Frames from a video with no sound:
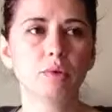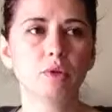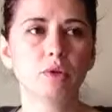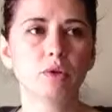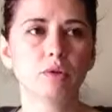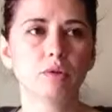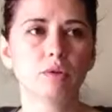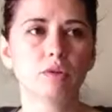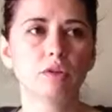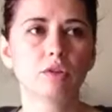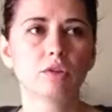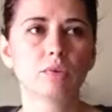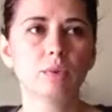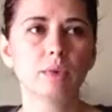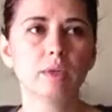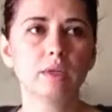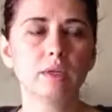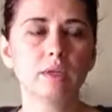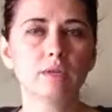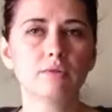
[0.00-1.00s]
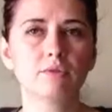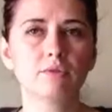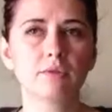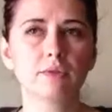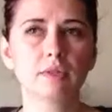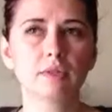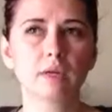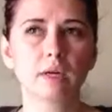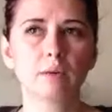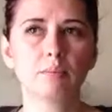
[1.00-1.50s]
me on
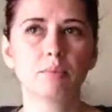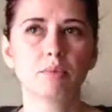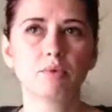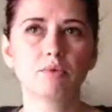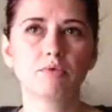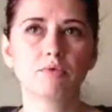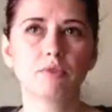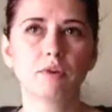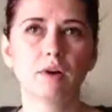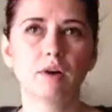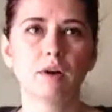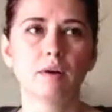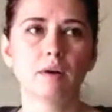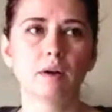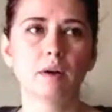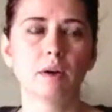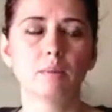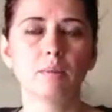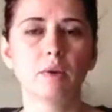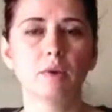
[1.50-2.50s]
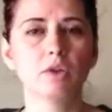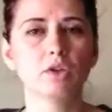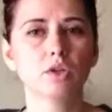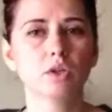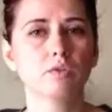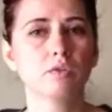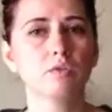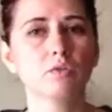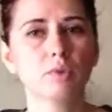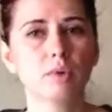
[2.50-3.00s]
a
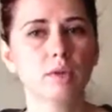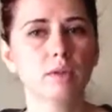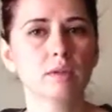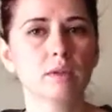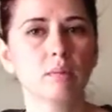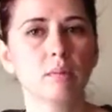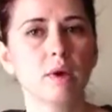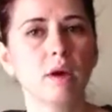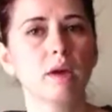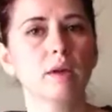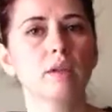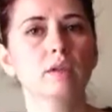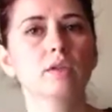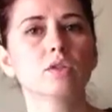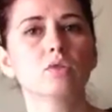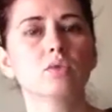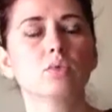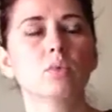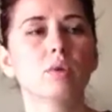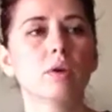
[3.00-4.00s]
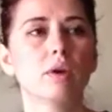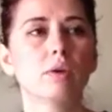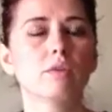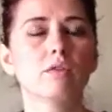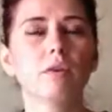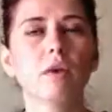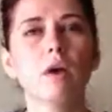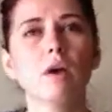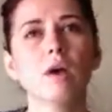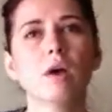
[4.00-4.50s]
combination of 3 antibiotics
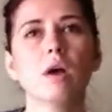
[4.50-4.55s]
with